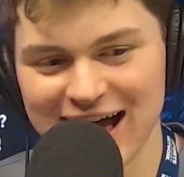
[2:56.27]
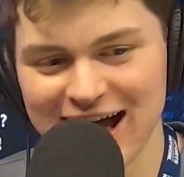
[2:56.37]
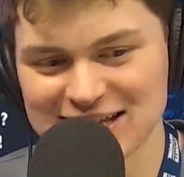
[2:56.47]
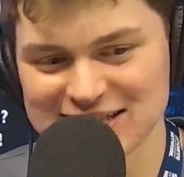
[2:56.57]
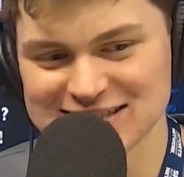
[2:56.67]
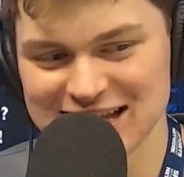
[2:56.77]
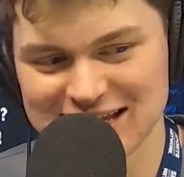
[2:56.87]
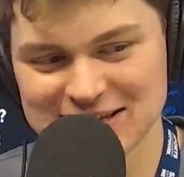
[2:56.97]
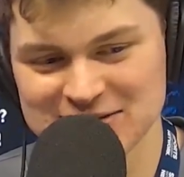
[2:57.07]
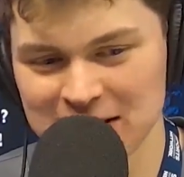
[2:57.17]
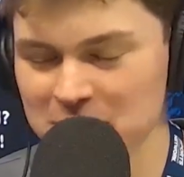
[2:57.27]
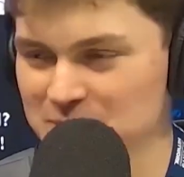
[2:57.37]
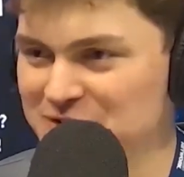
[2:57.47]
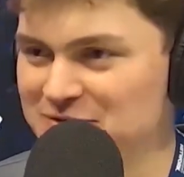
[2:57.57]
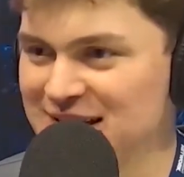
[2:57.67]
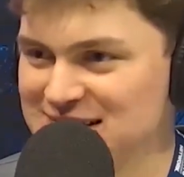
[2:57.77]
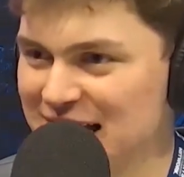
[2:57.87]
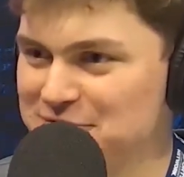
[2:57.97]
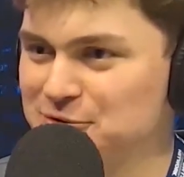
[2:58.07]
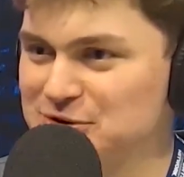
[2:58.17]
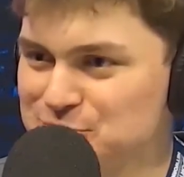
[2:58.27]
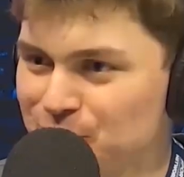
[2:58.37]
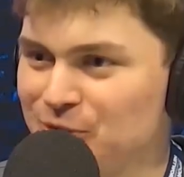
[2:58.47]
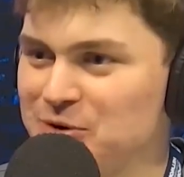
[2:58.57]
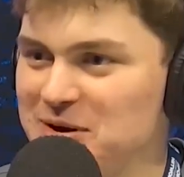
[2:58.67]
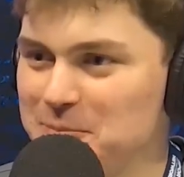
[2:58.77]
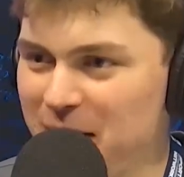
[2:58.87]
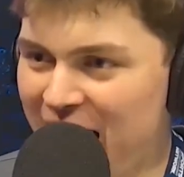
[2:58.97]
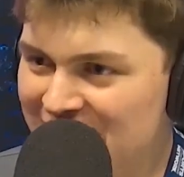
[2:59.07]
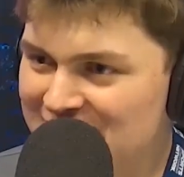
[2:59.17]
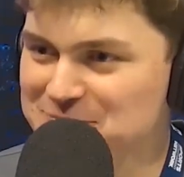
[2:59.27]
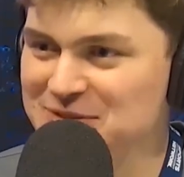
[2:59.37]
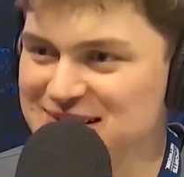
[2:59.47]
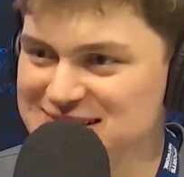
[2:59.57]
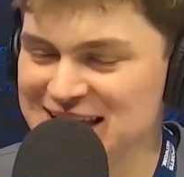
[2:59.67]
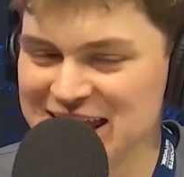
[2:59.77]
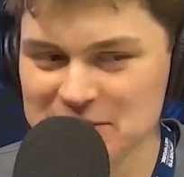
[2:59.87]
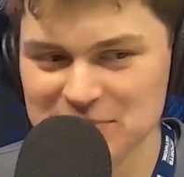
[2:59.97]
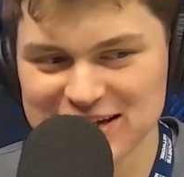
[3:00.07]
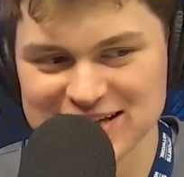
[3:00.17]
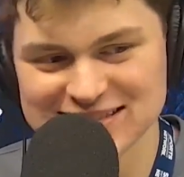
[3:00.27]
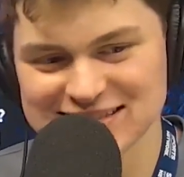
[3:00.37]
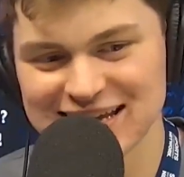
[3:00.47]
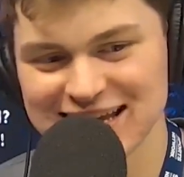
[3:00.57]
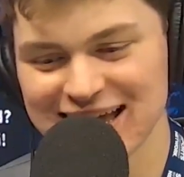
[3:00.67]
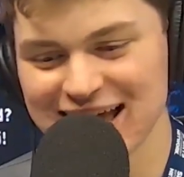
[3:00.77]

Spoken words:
I just think WWE fans are going to have to endure a little bit of pain with this Cena because